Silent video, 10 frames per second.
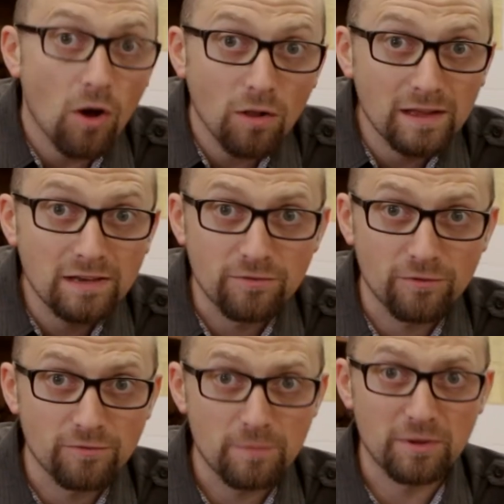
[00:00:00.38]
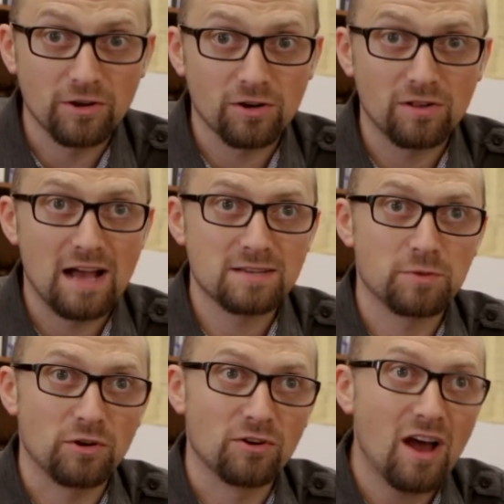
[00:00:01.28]
all in for flipping your class,
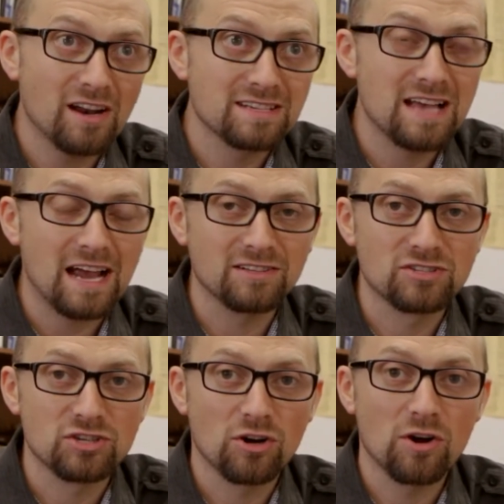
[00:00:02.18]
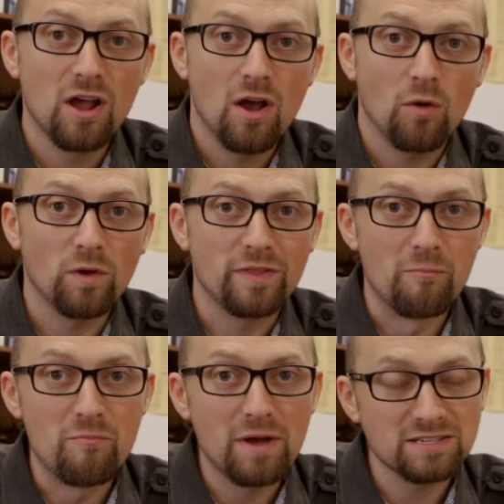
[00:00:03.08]
but you're not exactly sure what the
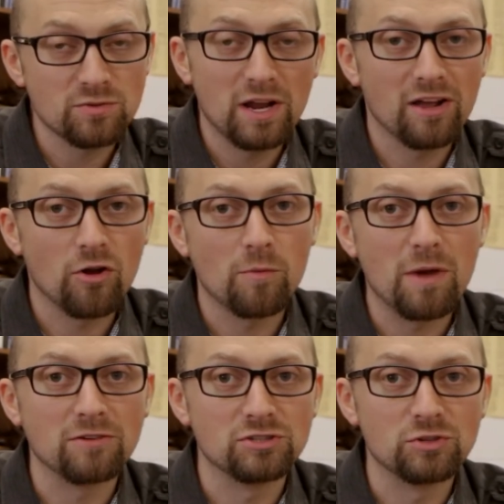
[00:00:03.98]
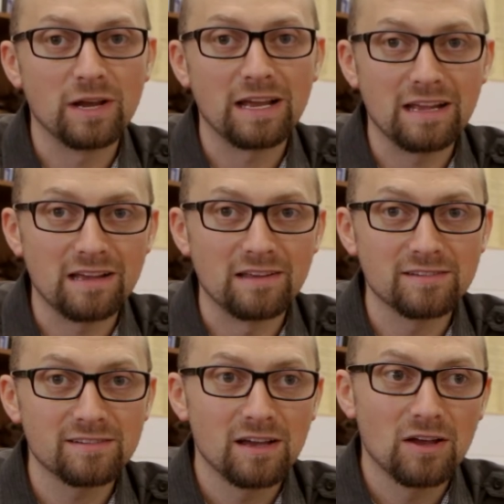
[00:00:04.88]
best way to go about doing it
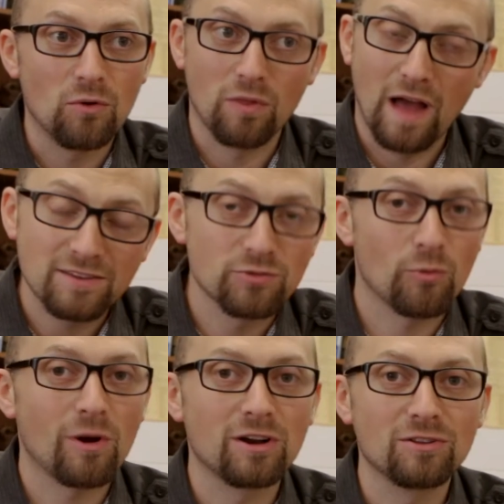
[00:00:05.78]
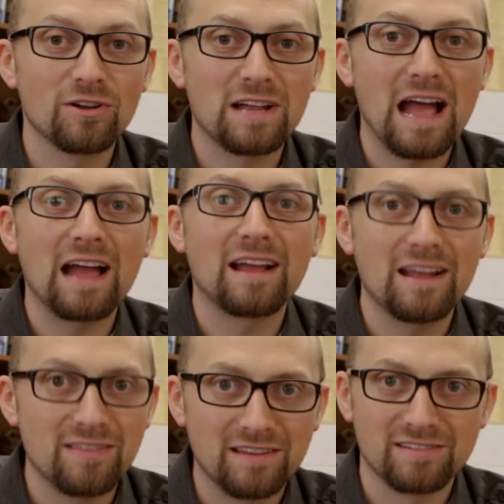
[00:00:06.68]
is. That's what we're going to look
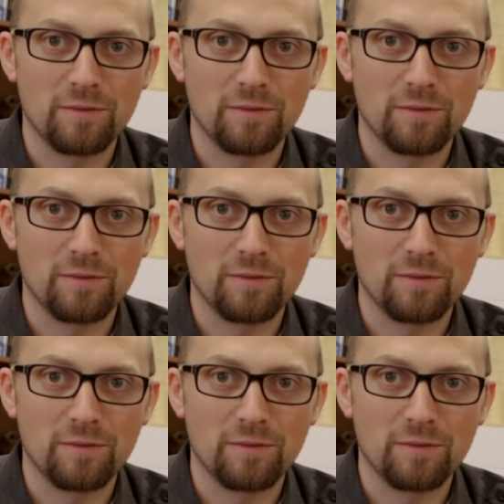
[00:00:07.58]
at in this